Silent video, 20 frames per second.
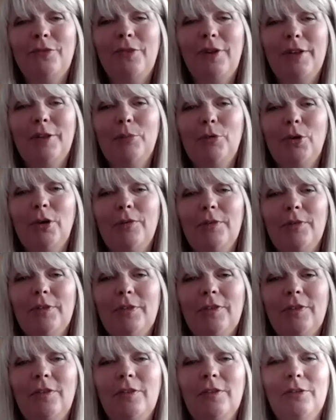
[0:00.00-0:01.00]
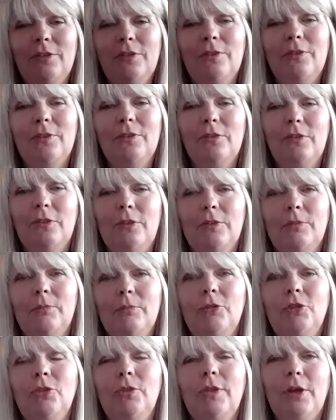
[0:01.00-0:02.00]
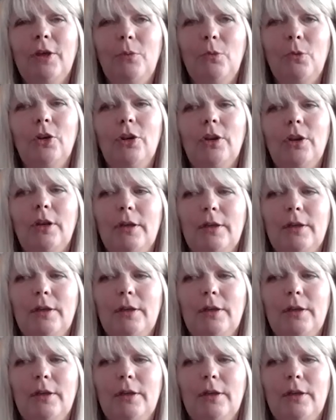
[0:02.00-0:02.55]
at the province to do that work.